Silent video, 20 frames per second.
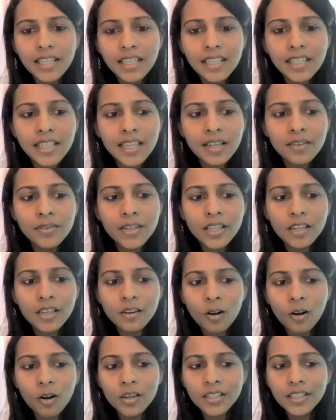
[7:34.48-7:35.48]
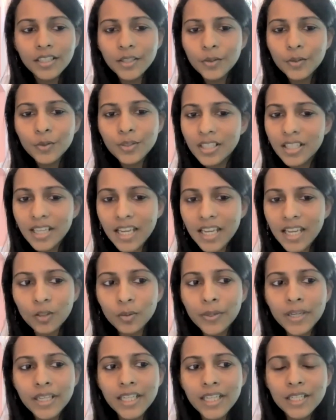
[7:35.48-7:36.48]
in India, we are not using
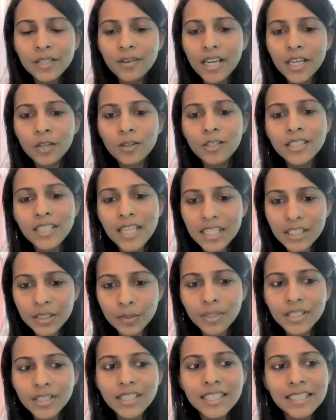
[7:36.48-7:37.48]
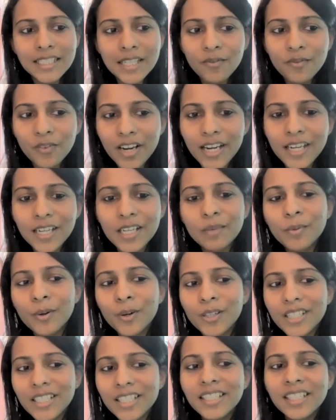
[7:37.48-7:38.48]
accommodative IOLs. As much as I've read
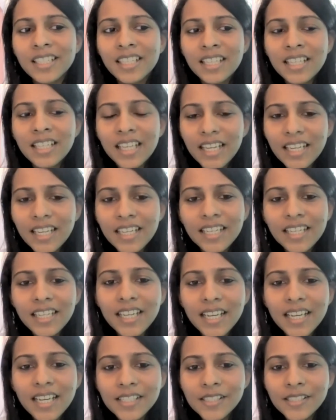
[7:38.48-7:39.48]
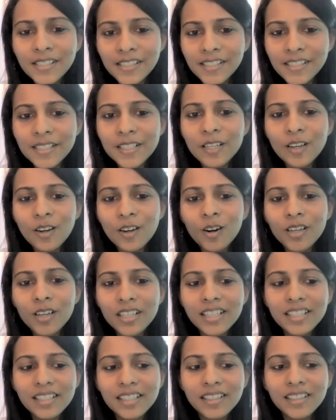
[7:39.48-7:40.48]
about it, in India, it's still
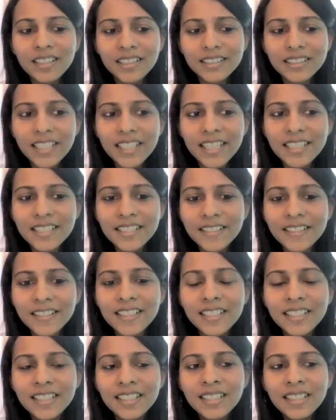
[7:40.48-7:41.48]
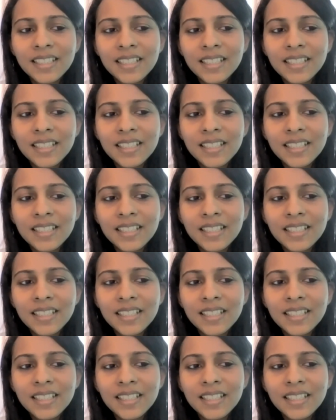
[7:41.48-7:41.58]
not there, sir.